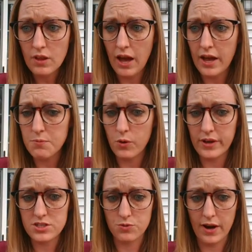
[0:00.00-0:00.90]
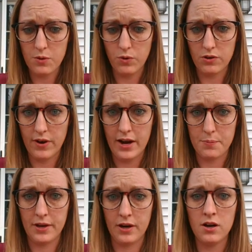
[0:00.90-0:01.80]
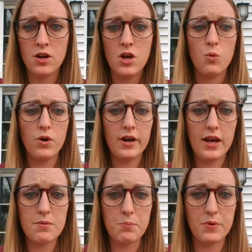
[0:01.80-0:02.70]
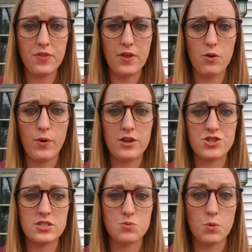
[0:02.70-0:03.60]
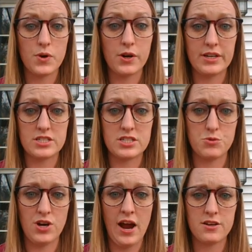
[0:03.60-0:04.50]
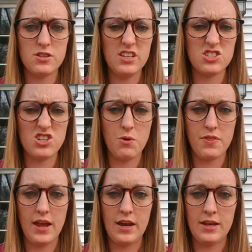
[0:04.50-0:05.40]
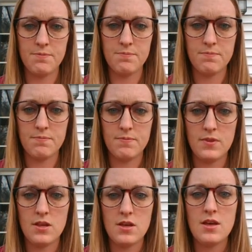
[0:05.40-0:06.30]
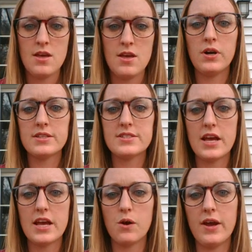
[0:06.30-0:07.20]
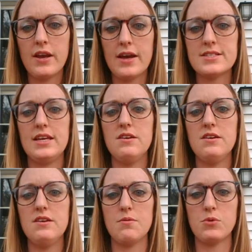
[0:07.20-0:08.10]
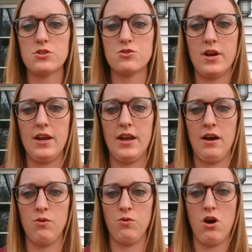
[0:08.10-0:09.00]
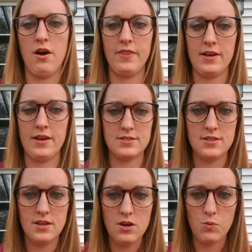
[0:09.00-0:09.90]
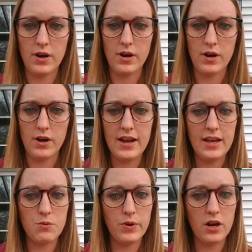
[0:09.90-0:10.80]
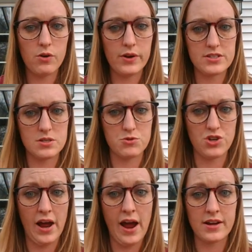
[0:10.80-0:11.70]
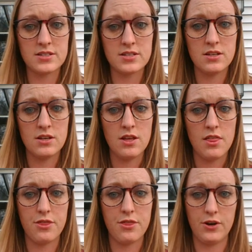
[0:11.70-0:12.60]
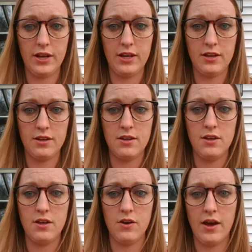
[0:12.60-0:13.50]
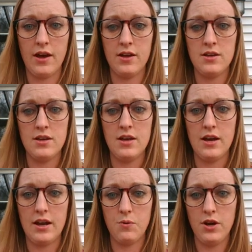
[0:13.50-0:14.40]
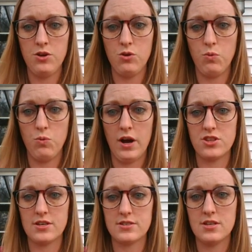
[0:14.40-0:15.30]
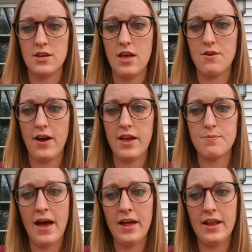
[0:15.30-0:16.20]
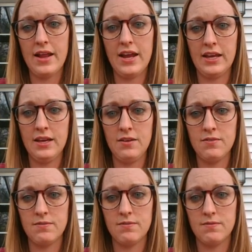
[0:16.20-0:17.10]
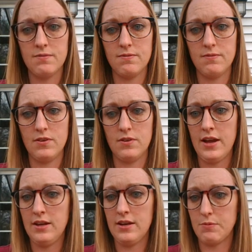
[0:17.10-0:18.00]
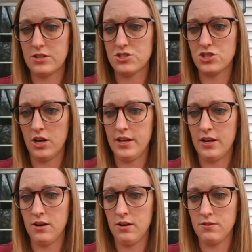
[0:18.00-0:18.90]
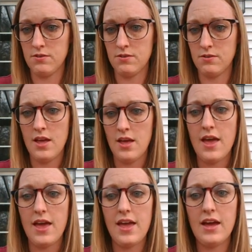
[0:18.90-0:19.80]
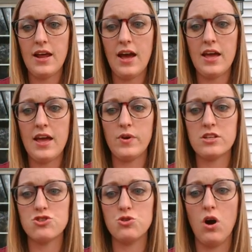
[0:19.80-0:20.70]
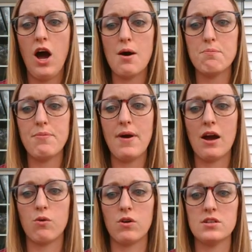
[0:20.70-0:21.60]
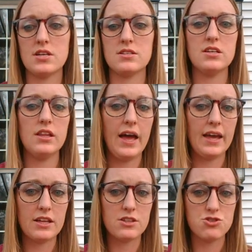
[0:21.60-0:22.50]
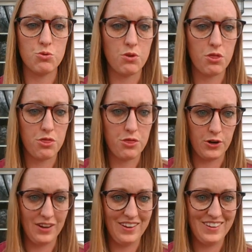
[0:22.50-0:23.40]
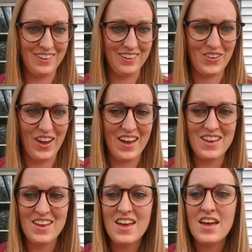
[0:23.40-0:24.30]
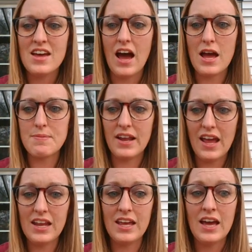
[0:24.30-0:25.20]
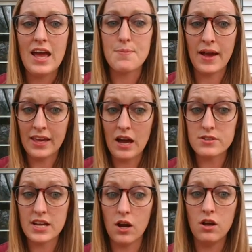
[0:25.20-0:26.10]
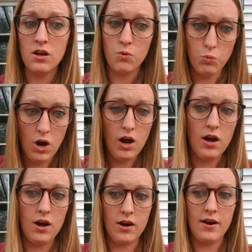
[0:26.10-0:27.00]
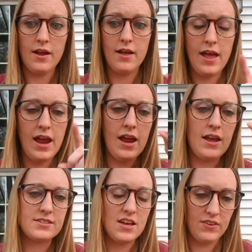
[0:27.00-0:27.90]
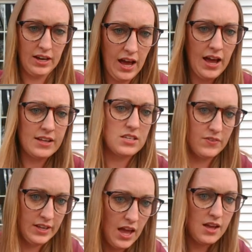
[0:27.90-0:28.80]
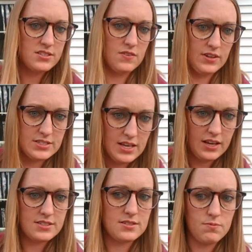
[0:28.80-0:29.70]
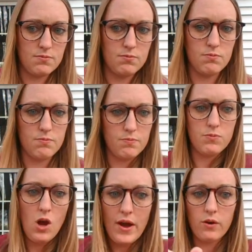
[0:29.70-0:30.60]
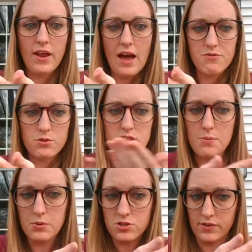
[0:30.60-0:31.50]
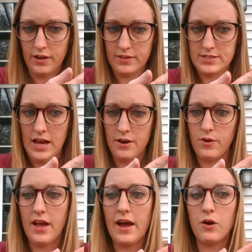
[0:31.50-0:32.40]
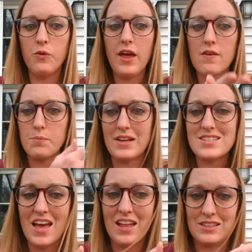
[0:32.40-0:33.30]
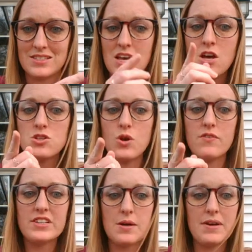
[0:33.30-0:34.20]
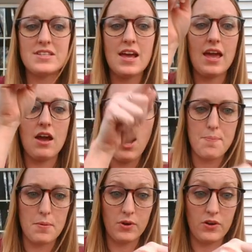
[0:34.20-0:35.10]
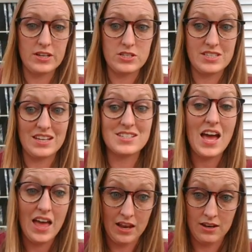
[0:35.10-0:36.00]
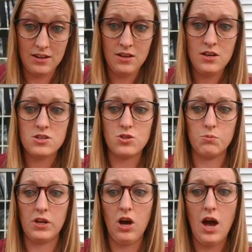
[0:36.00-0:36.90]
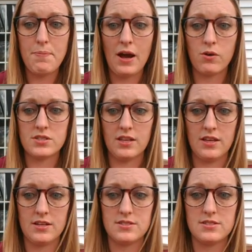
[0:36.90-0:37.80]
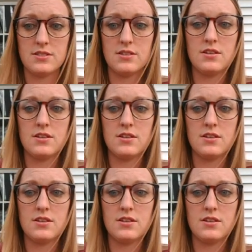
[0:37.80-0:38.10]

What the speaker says: I am going to write one right up here. We're going to come up with the equations where we're going to subtract. So let's start with 80. And we're going to take away nice even numbers right now on this. We're going to have 80, and we are going to subtract 30, okay? And I want you to watch this. If I am at 80, all right, I'm going to start here, and I am going to hop backwards until I get to 30, okay? I'm at 80. Am I counting 79, 78, 76? No, I don't have those numbers over here on the side, okay? I only have them by 10s. So every time I take a hop, I'm going to say 10. So I'm going to hop backwards like this.